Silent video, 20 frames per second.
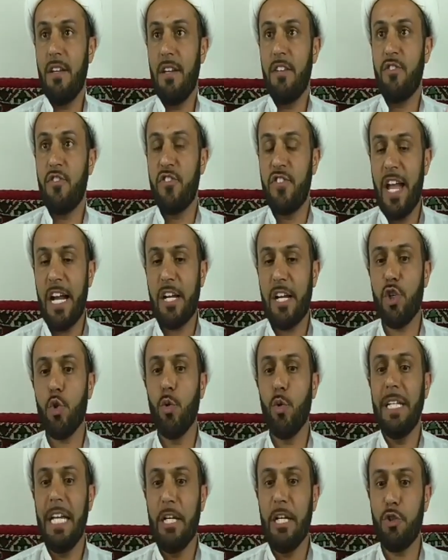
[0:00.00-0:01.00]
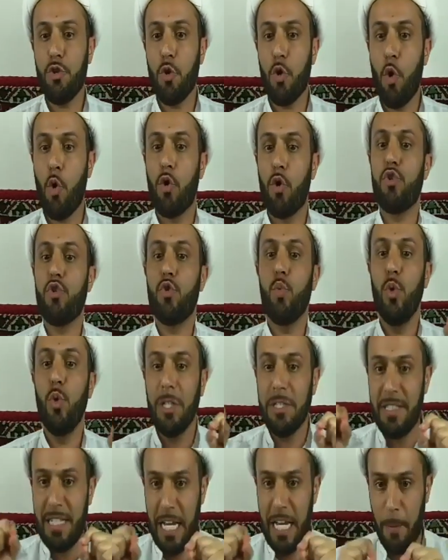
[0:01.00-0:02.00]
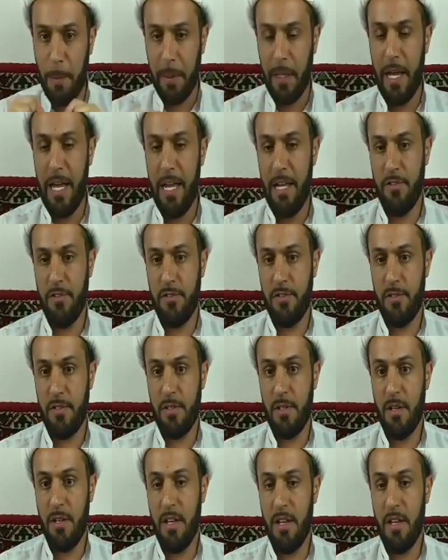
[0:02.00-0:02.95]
sexual intercourse will take place